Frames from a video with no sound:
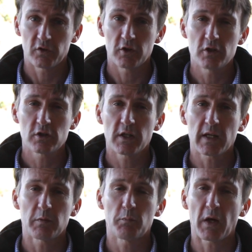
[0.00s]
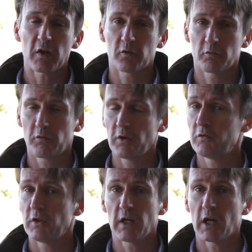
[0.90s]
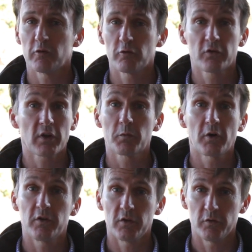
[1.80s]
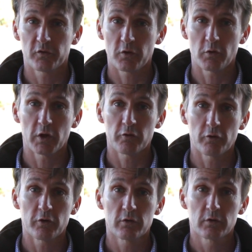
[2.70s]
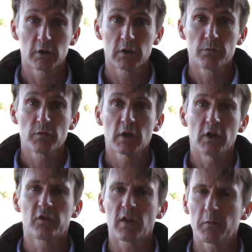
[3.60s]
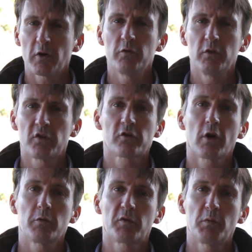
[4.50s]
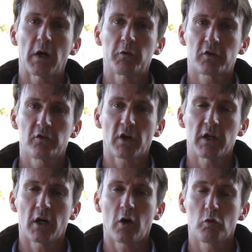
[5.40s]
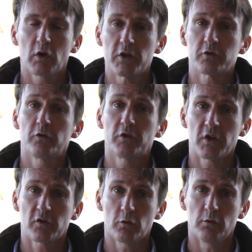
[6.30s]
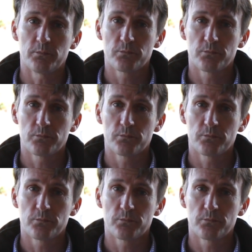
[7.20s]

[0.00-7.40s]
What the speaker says: and usually come in packs of 50, 100, sometimes even 200. And some are even described as being able to contain a whole litre of diesel.